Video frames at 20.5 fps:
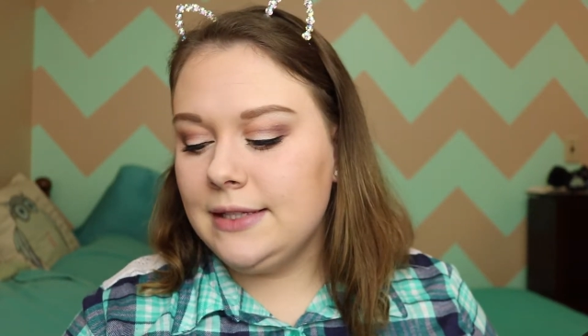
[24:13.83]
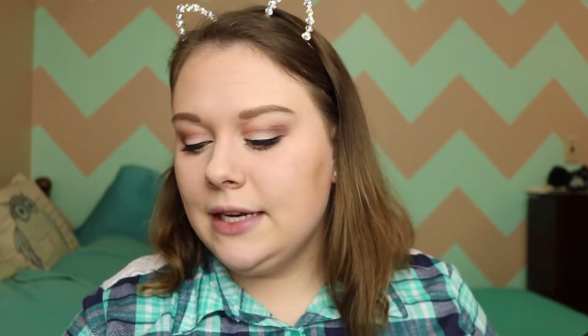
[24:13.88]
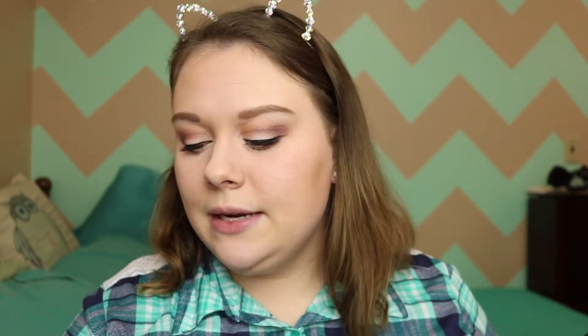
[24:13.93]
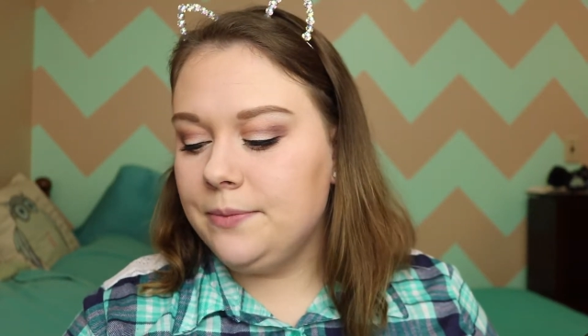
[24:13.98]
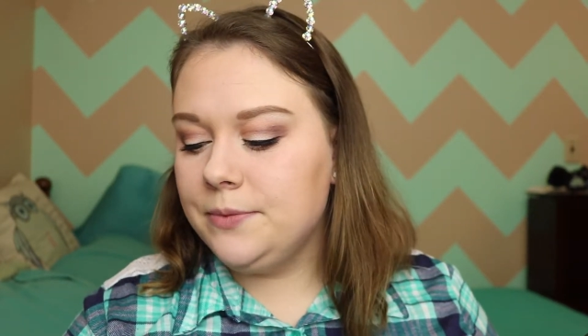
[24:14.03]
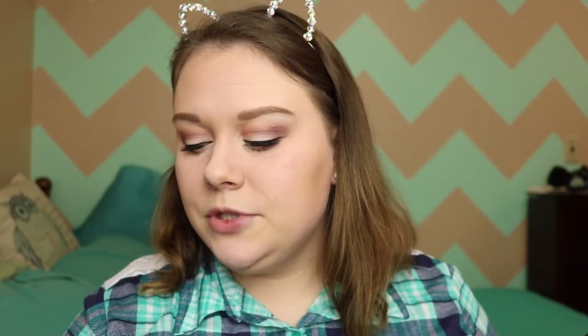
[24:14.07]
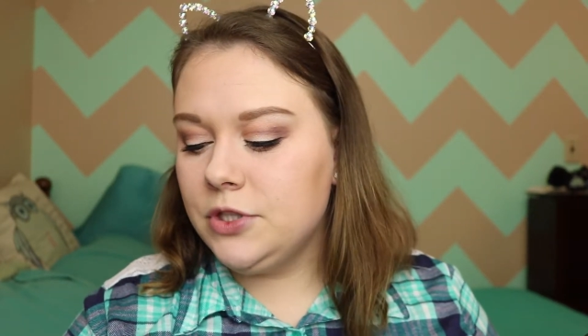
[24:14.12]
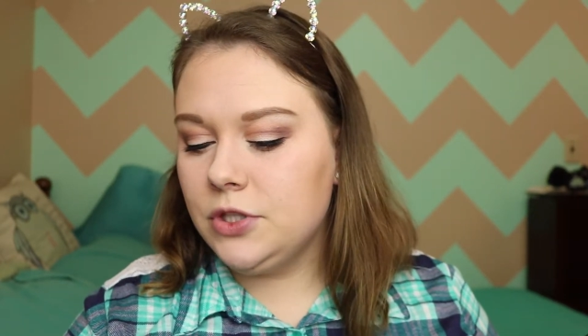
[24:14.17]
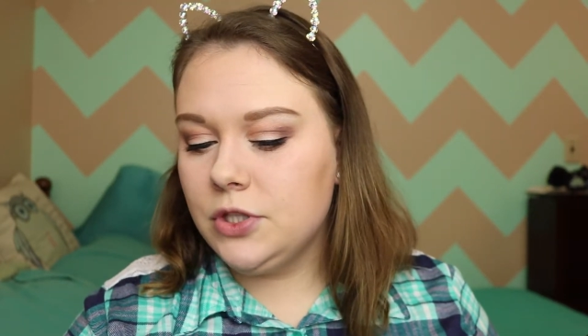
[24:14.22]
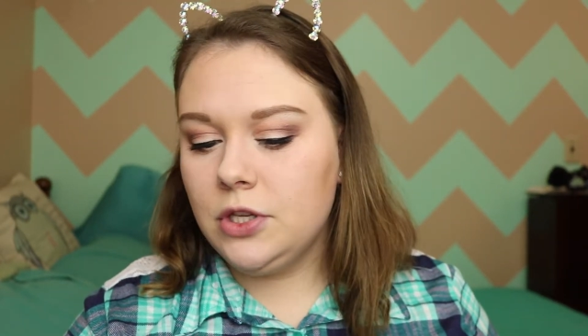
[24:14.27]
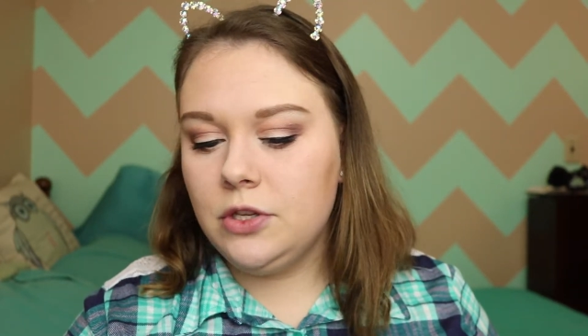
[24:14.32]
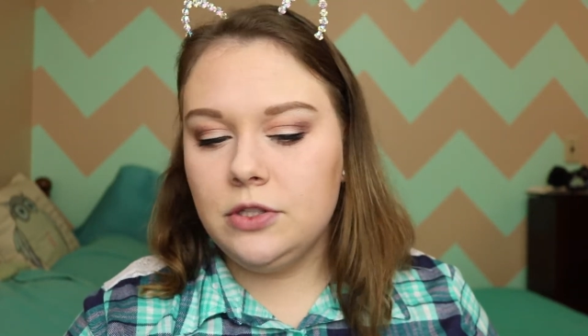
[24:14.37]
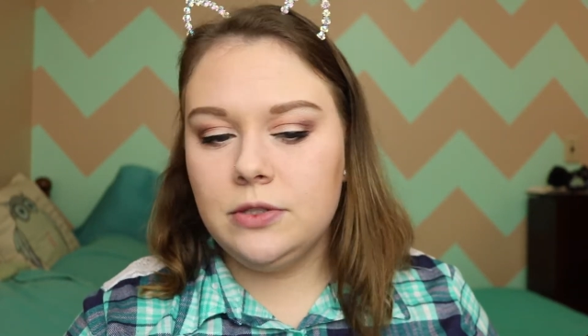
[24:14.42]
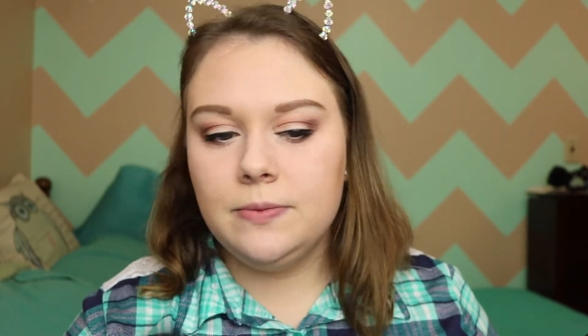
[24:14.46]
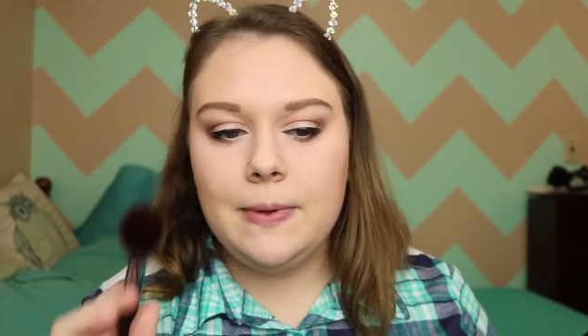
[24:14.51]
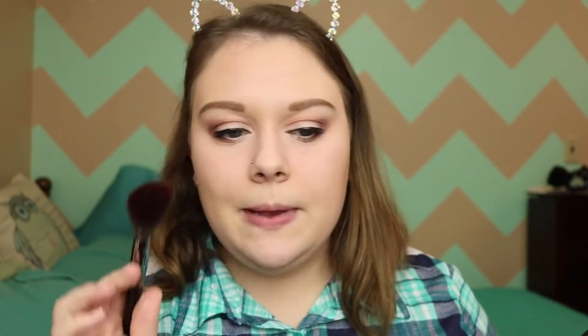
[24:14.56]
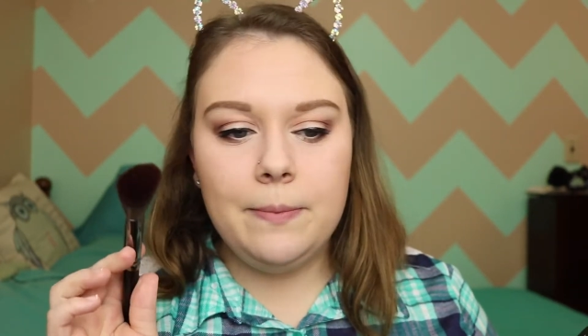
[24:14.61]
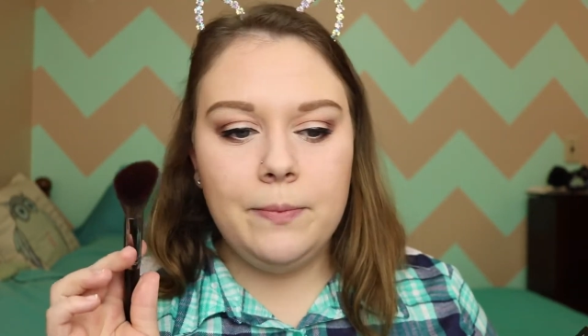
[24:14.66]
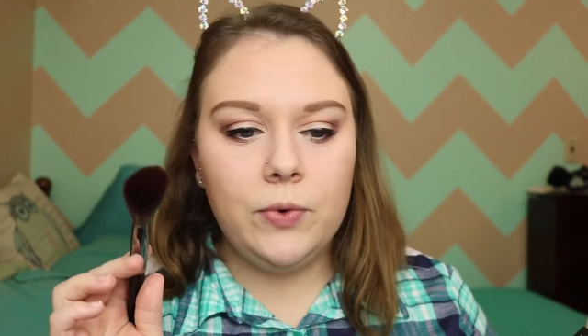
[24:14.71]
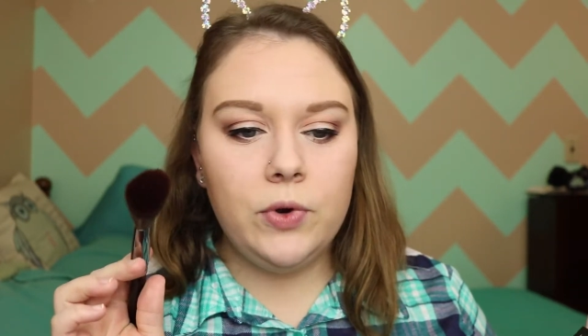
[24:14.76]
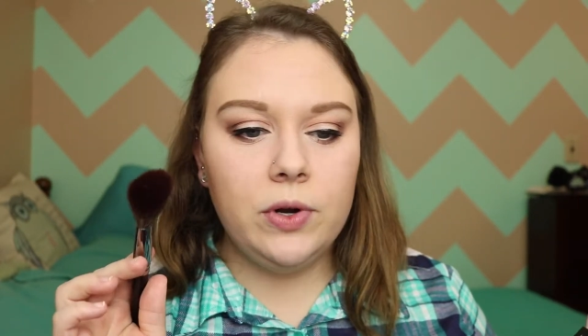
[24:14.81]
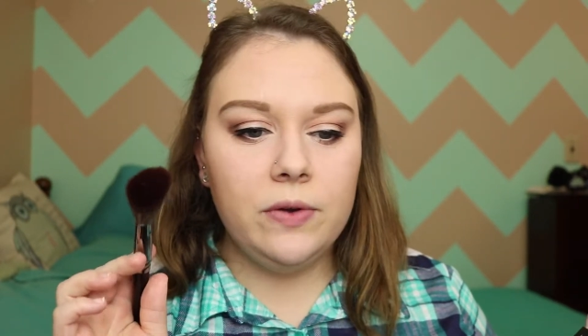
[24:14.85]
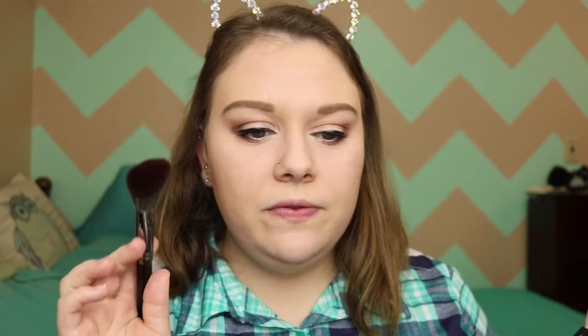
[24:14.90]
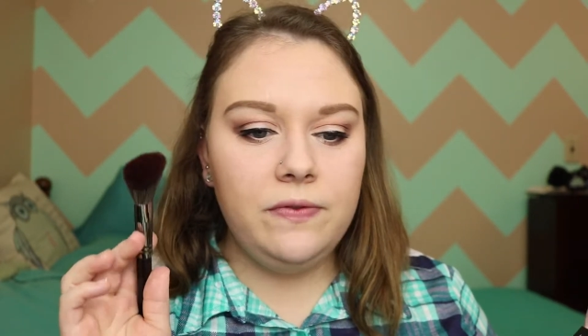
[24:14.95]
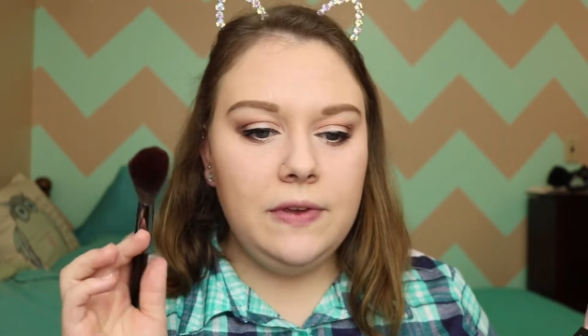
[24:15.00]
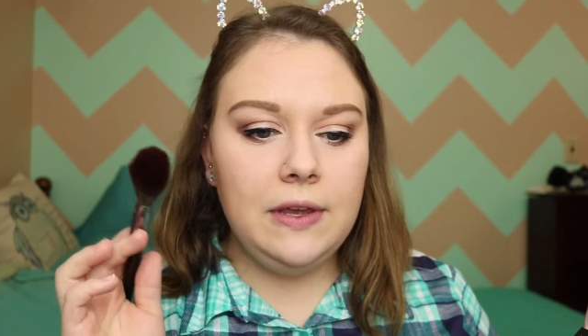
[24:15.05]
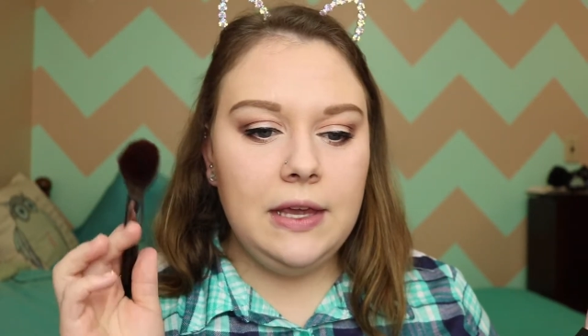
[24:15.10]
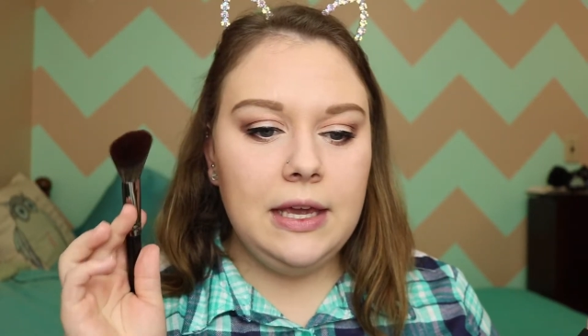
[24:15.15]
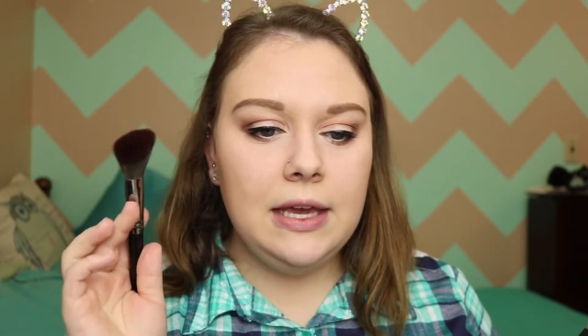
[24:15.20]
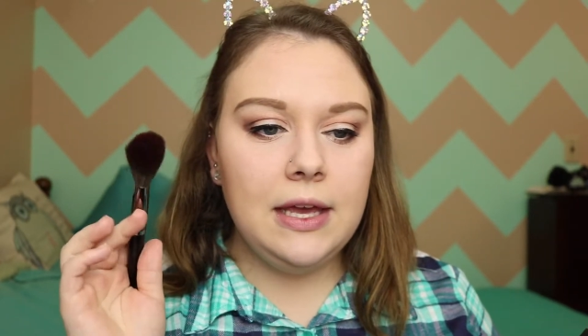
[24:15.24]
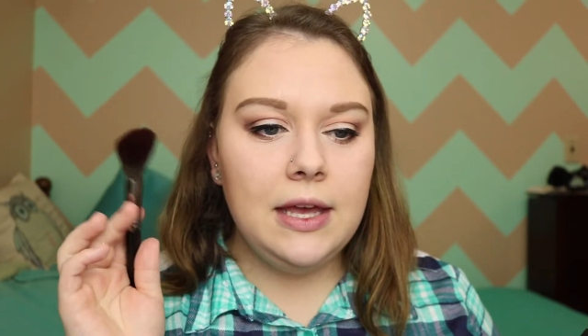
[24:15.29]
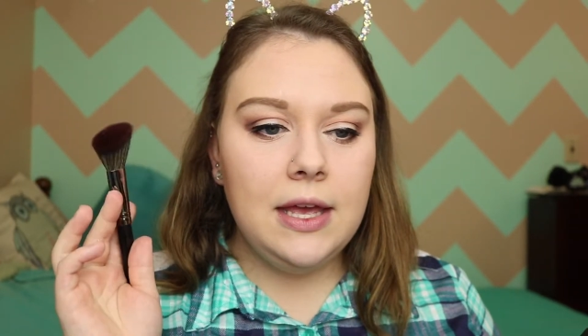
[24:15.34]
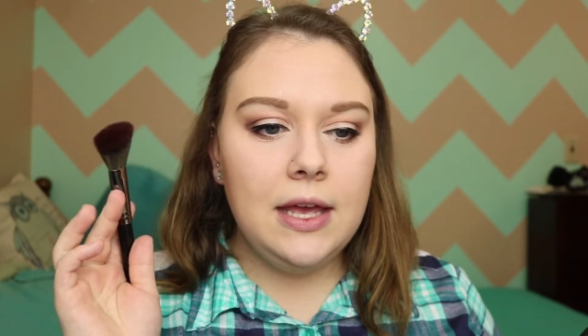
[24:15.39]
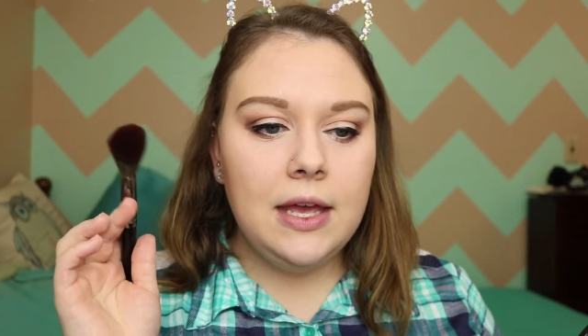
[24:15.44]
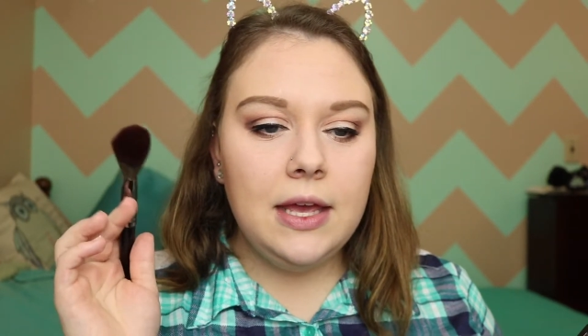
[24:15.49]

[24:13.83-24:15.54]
And I'm just going to use my Morphe